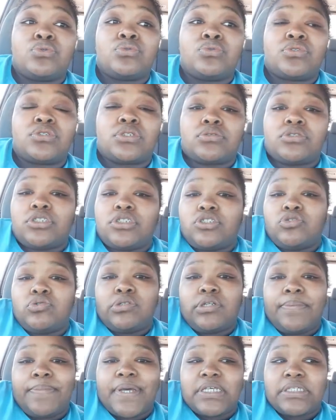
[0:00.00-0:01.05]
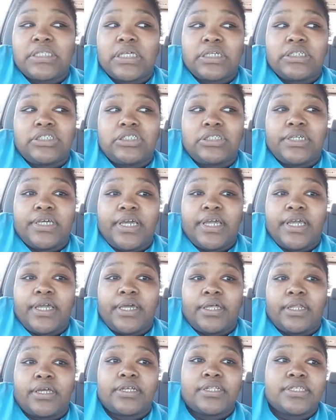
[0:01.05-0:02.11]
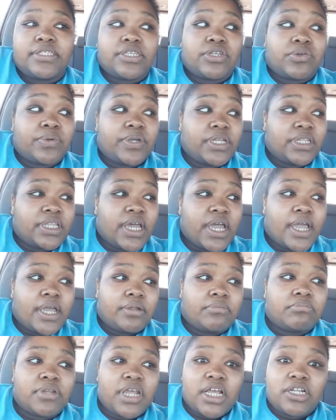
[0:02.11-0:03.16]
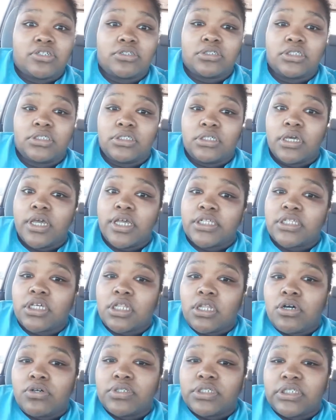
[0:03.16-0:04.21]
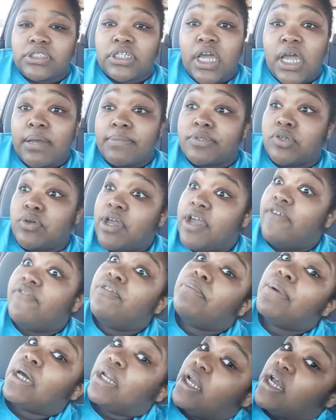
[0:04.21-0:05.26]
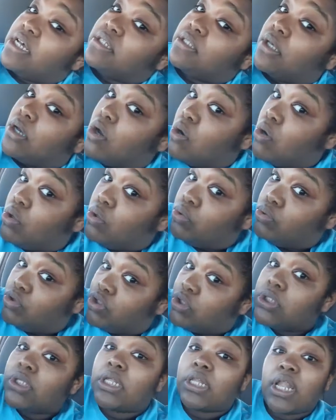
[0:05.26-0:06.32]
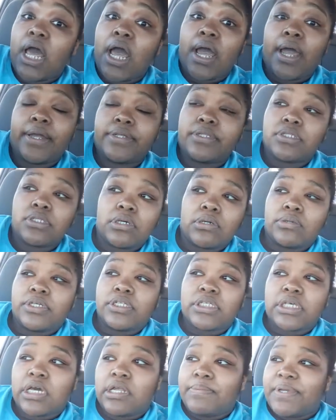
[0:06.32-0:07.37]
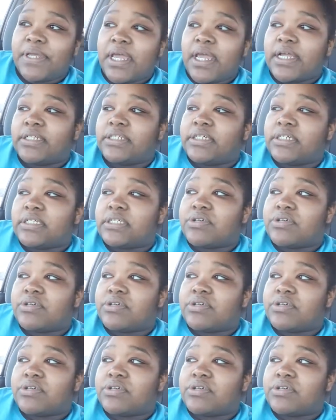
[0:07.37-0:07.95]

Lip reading: So she's doing the best that she can, considering that naturally it's closing time. So everybody has to go to the line. So it's going to be hectic.